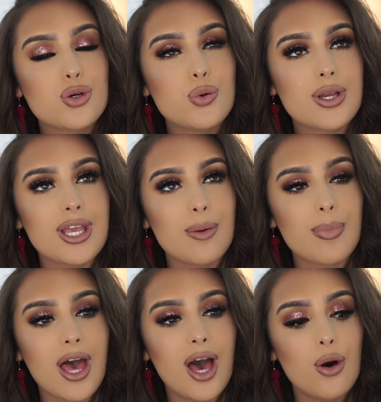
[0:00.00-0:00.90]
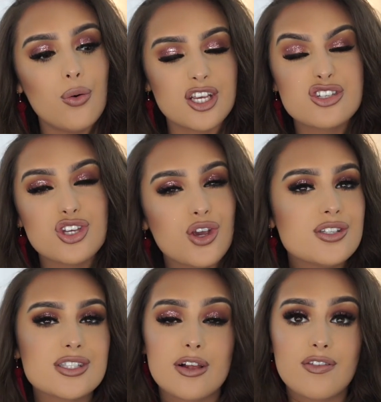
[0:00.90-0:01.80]
talking about like,
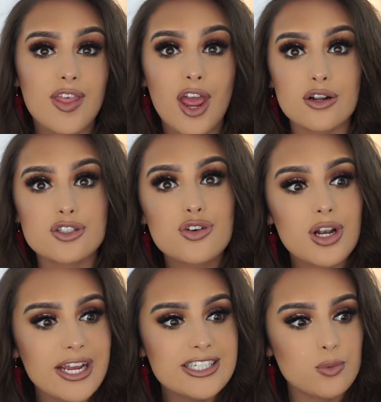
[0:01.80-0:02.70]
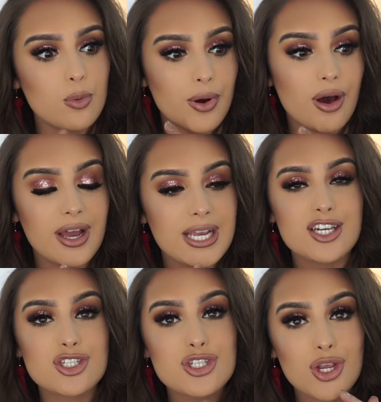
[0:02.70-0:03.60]
shoes and stuff like that and I saw a lady walk by
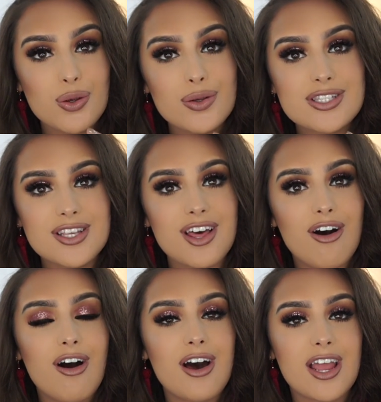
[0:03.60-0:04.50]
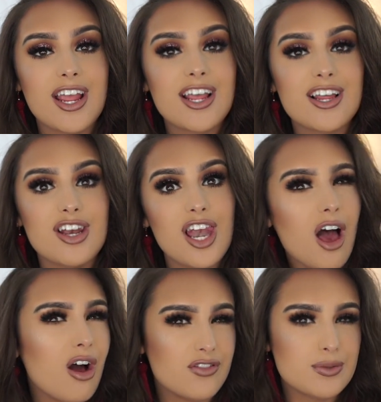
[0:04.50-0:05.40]
in shoes that I
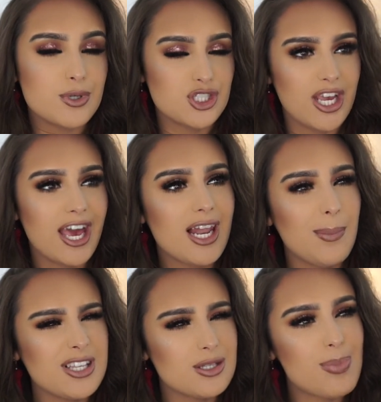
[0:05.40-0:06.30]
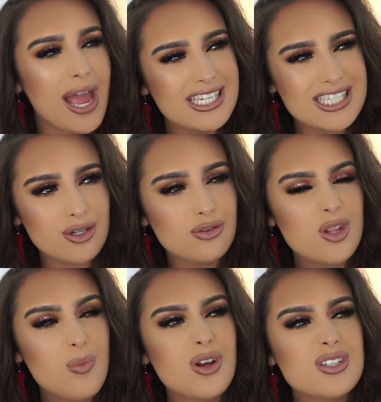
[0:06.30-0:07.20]
loved but she had like bits of painting on
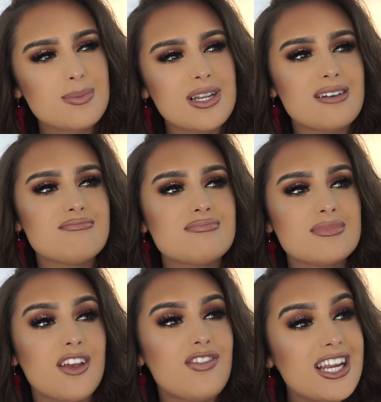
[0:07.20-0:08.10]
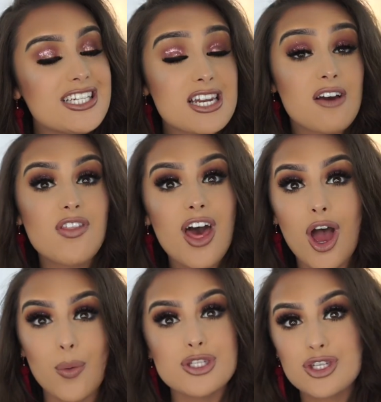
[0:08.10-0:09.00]
them and I was a bit like mm, if they didn't have that
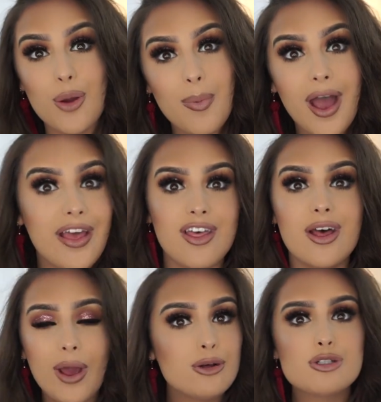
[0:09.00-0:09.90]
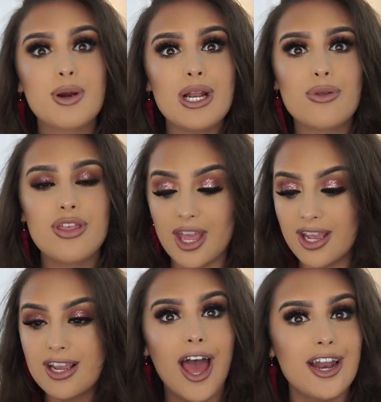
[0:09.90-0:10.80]
I would so buy them. Went on to Pretty Little
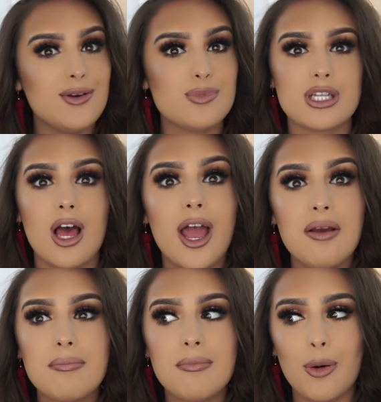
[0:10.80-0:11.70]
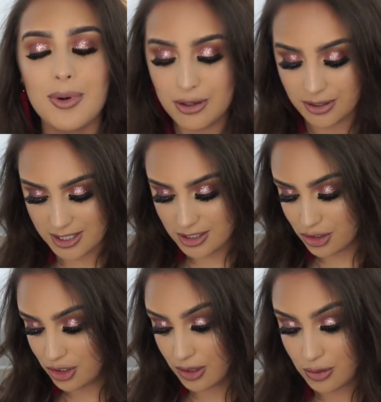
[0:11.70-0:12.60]
Thing and it was like oh my god these are
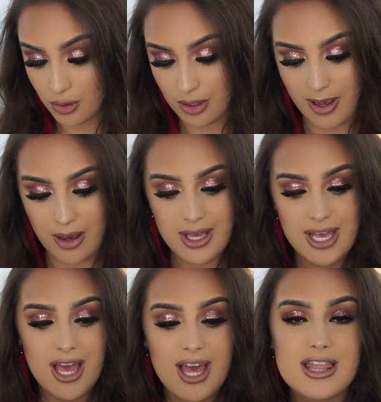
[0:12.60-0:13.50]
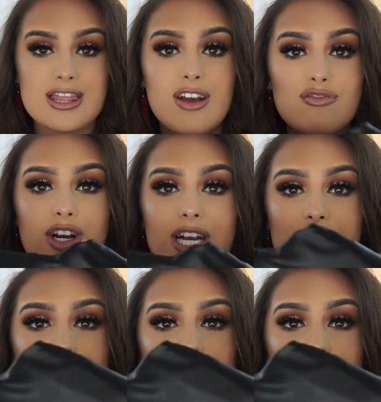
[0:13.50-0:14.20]
the shoes I was talking about they're really